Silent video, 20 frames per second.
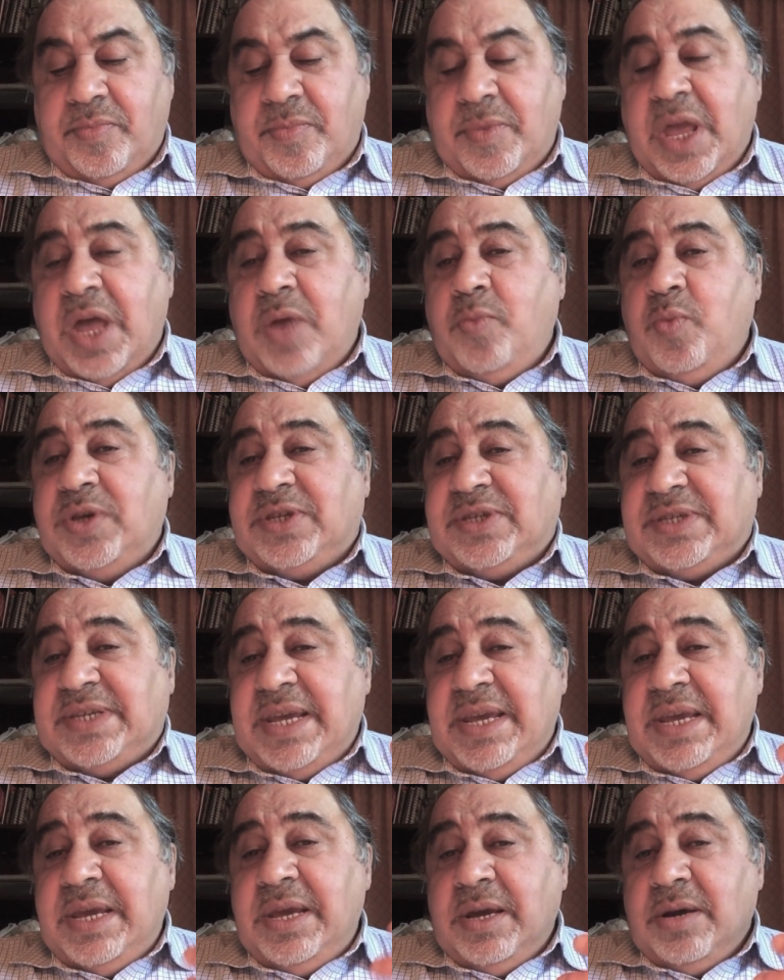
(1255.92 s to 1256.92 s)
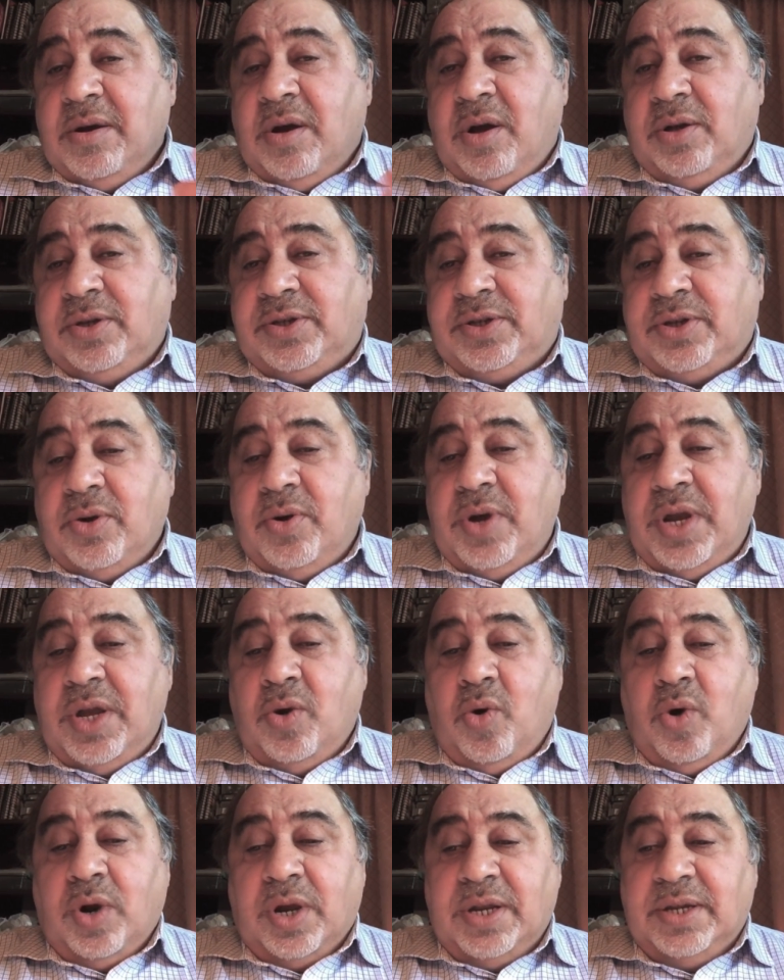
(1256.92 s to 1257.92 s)
And we see also in
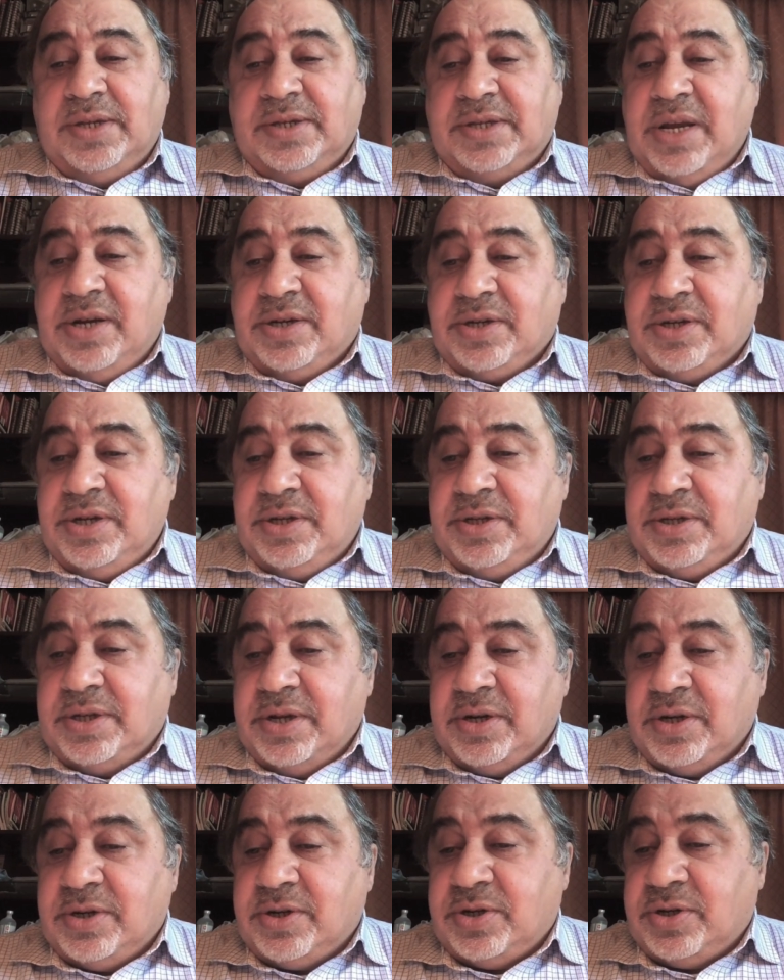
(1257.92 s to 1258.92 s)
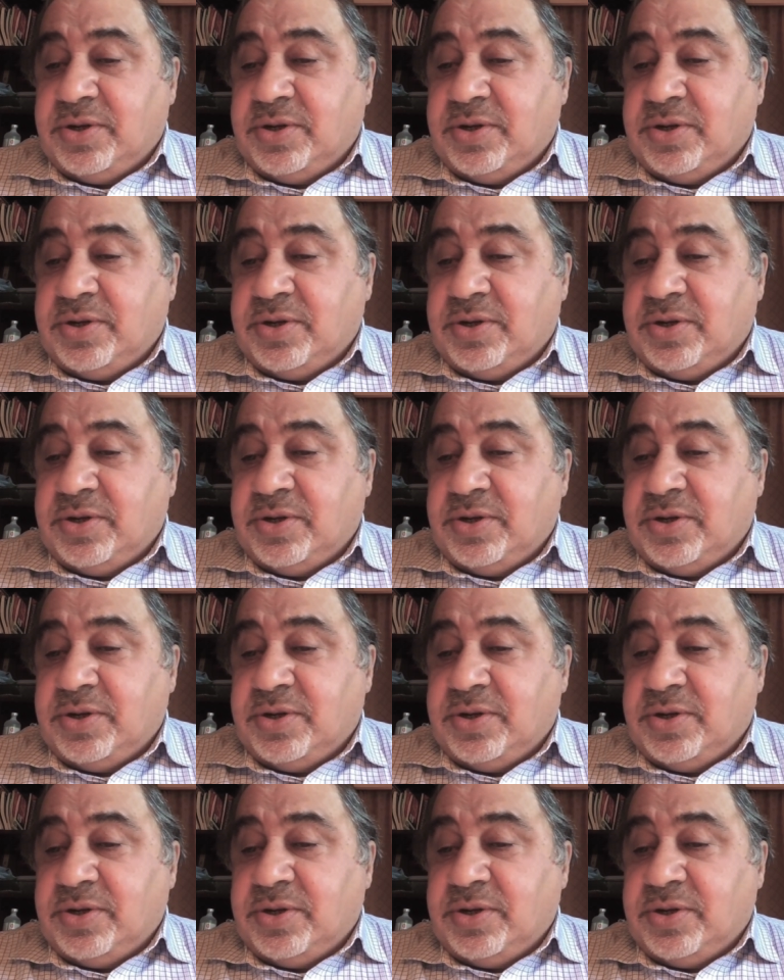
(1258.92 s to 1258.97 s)
organizations, to